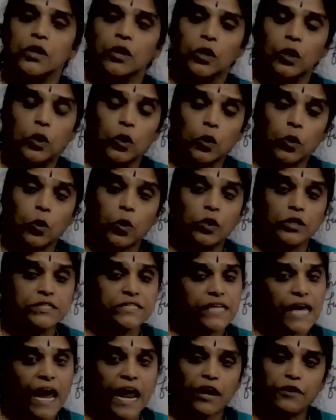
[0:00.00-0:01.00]
Glucose
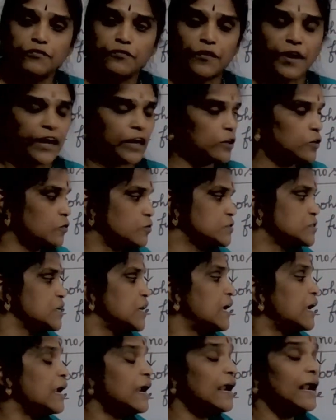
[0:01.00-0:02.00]
and fructose.
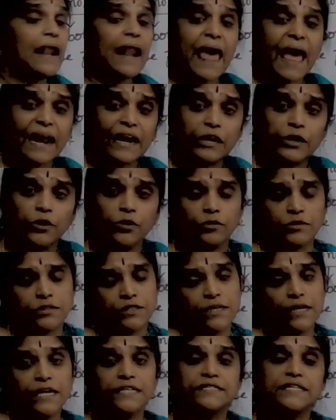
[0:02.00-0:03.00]

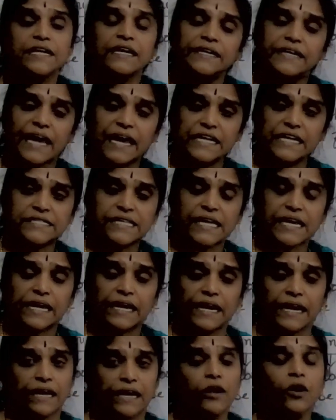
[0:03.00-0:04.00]
Lactose is a
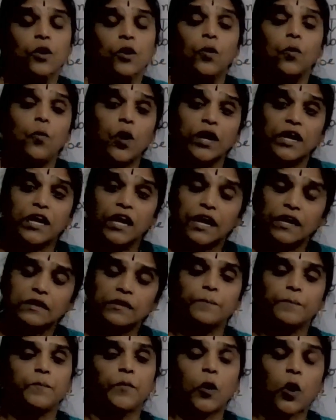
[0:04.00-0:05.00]
disaccharide. What are
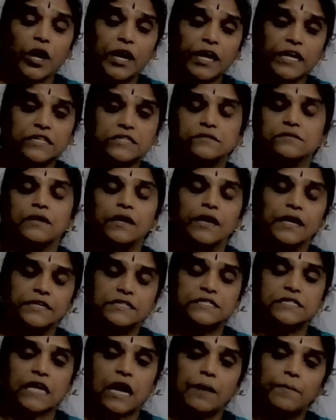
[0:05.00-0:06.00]
the products
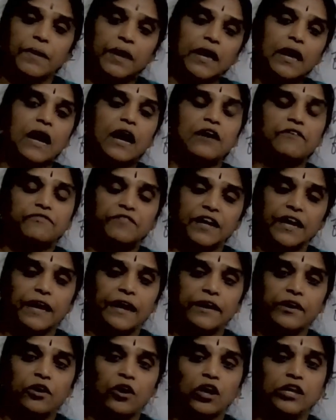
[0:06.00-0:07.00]
it's coming after
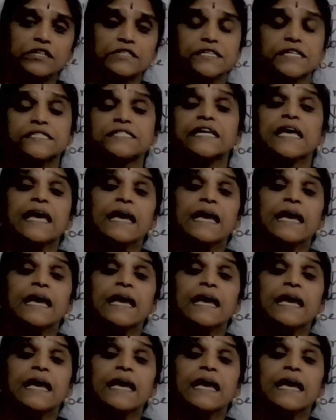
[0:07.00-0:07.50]
hydrolysis?